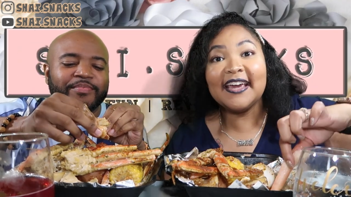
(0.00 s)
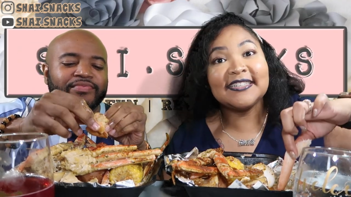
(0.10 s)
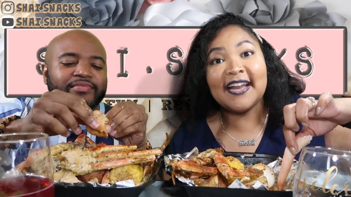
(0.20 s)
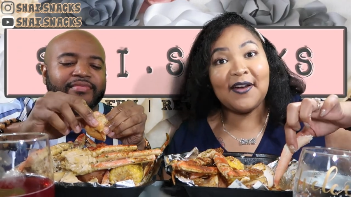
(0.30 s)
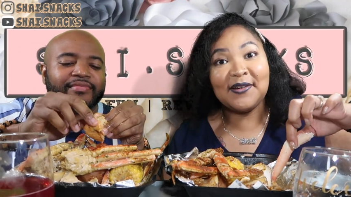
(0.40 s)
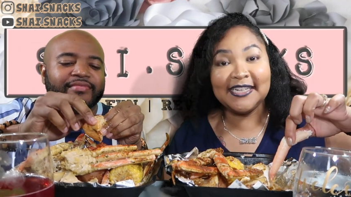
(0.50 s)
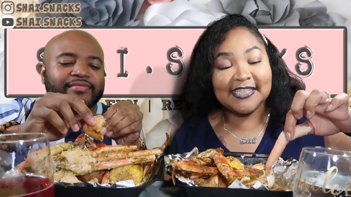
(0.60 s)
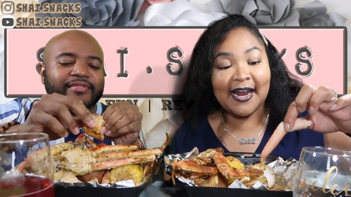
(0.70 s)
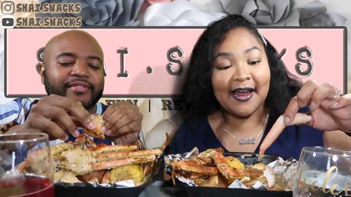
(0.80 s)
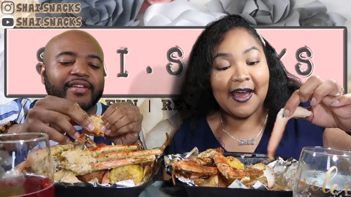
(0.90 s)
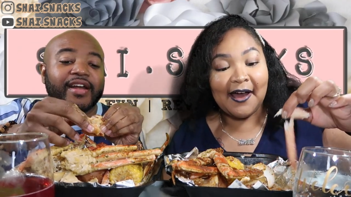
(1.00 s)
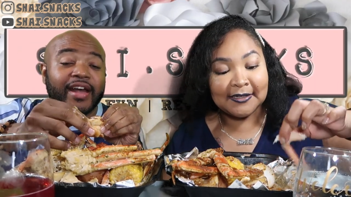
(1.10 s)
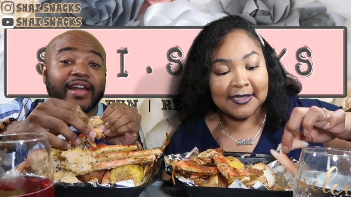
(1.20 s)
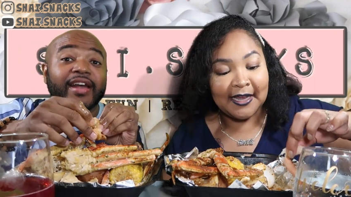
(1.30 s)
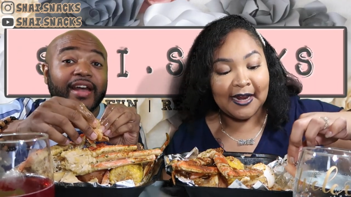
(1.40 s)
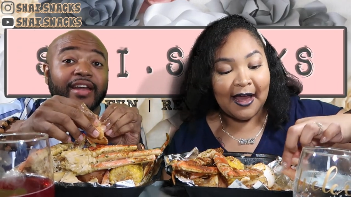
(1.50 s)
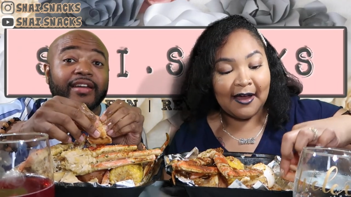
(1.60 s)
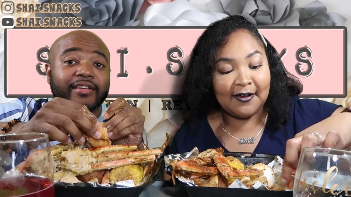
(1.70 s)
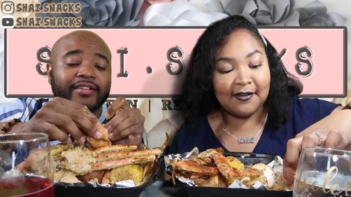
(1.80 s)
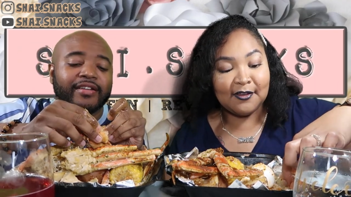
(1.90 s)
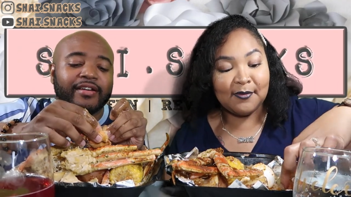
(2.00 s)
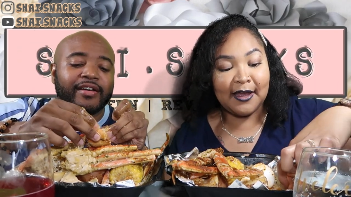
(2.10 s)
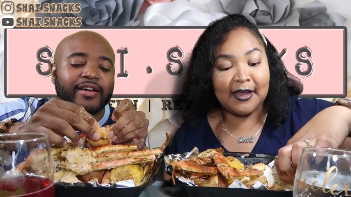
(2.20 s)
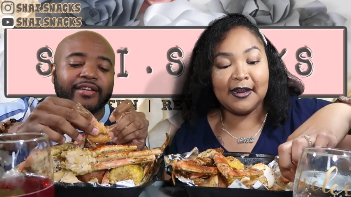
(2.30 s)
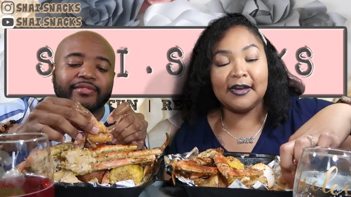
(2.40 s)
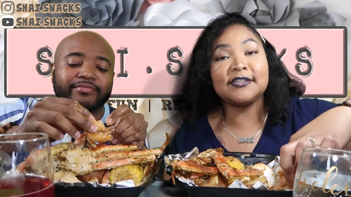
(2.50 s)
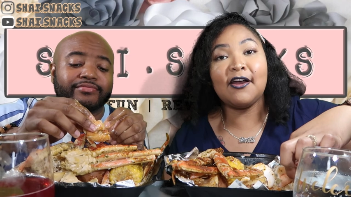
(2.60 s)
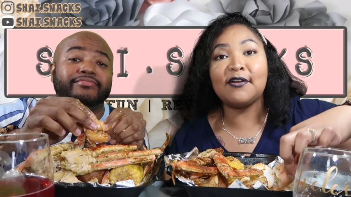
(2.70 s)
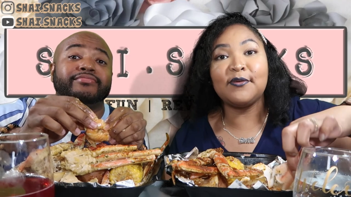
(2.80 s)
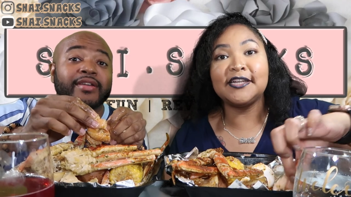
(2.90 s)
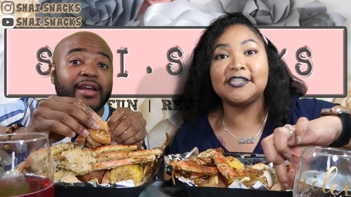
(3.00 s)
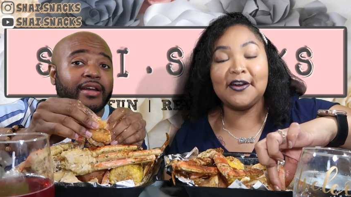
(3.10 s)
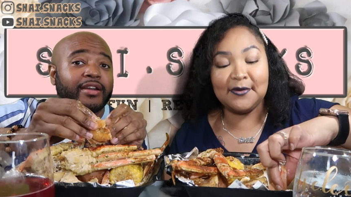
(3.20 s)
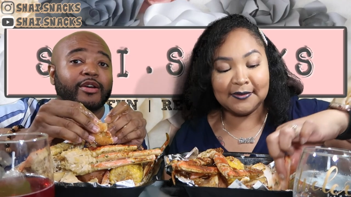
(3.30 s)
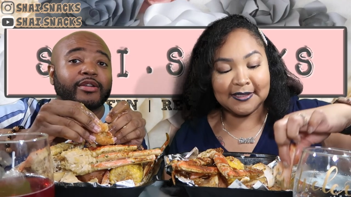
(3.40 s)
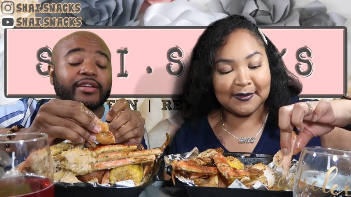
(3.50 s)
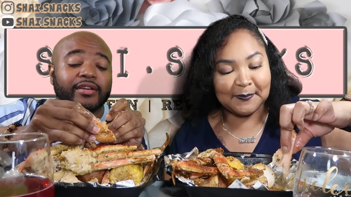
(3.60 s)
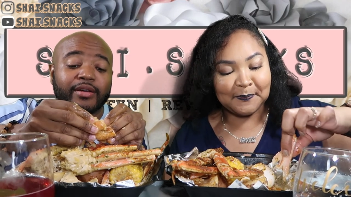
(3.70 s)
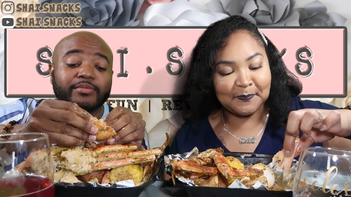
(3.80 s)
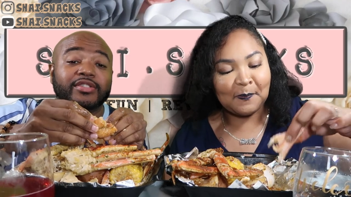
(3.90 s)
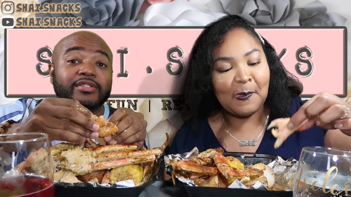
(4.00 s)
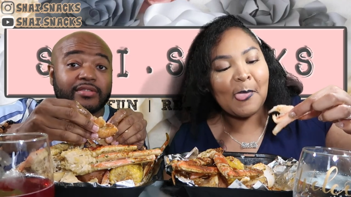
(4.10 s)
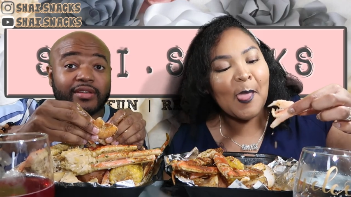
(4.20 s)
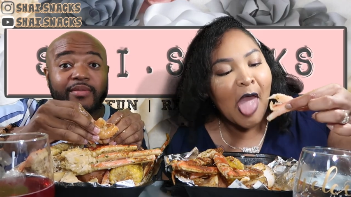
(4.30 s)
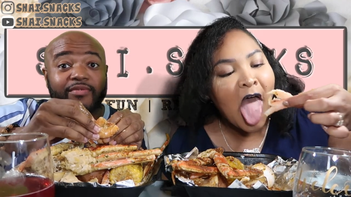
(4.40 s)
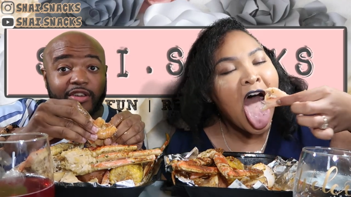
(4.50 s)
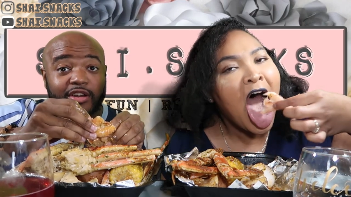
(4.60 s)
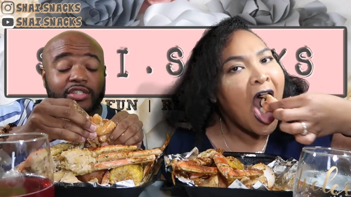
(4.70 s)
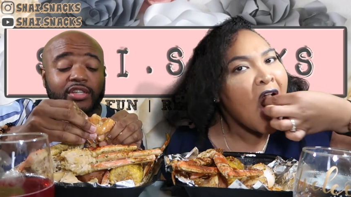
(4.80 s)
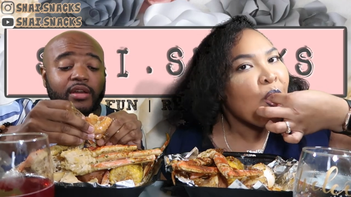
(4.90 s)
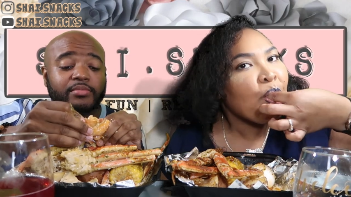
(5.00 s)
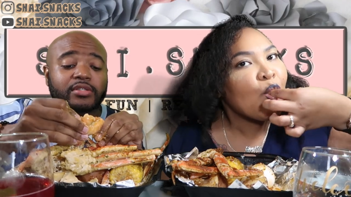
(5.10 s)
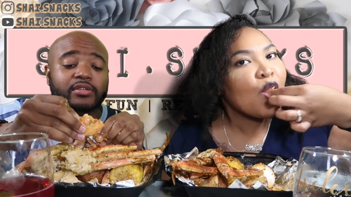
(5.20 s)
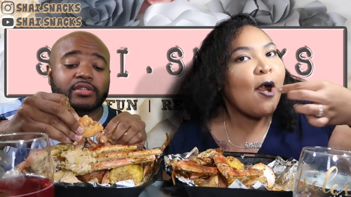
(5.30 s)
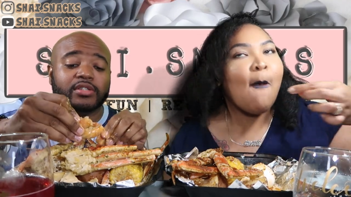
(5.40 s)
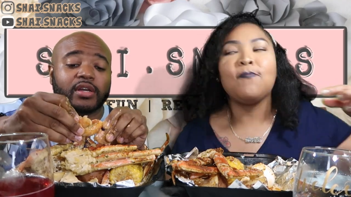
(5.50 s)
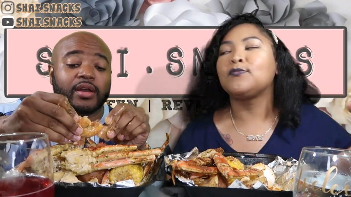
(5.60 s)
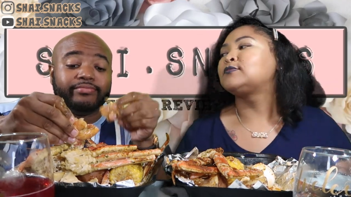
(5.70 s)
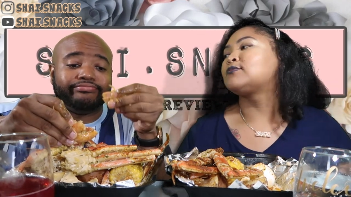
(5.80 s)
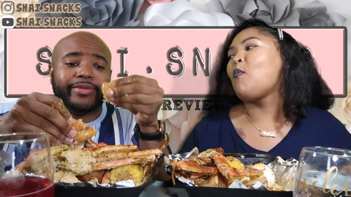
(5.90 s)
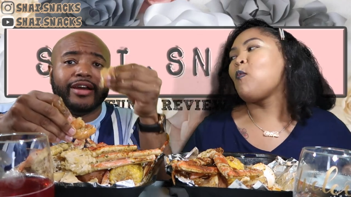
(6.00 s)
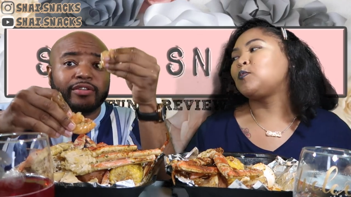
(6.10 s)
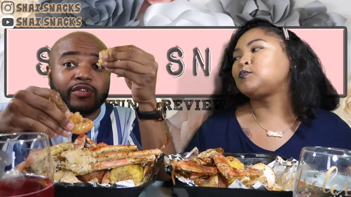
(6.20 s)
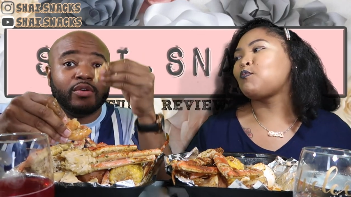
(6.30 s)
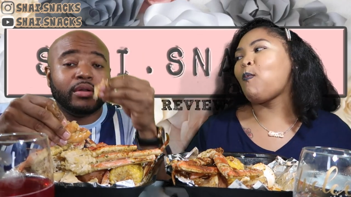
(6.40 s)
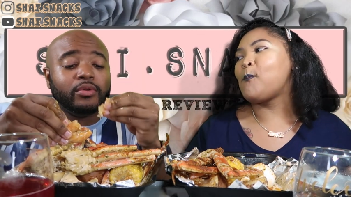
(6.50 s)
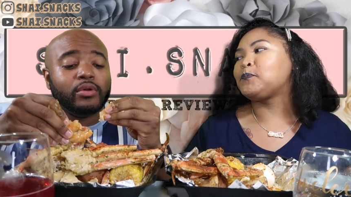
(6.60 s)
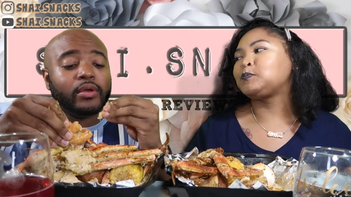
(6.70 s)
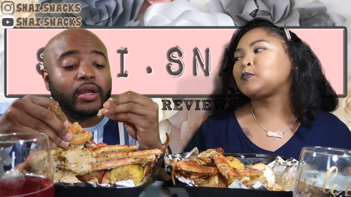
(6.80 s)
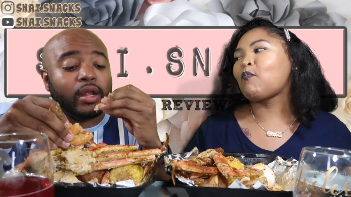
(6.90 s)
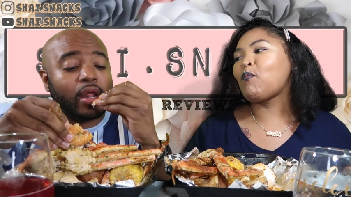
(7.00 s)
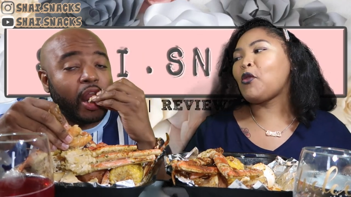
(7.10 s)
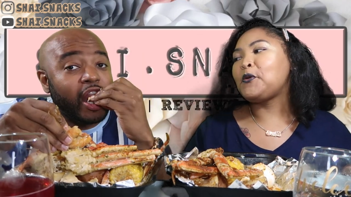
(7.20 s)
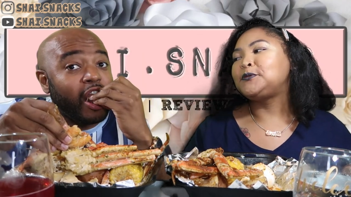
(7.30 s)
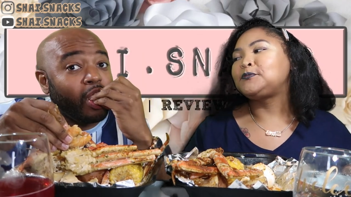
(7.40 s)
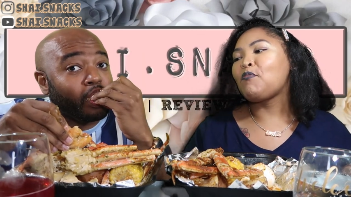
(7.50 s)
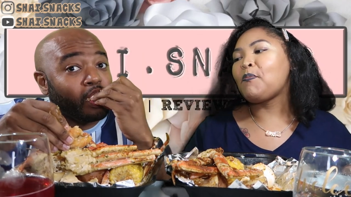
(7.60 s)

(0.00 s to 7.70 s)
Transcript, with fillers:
Speaker 1: is not really shy, y'all. See, he done got comfortable no, and he I, done started with the joke.
Speaker 2: No, look, I'm I'm very shy. I'm still shy. I don't even know what I'm doing right now. It, they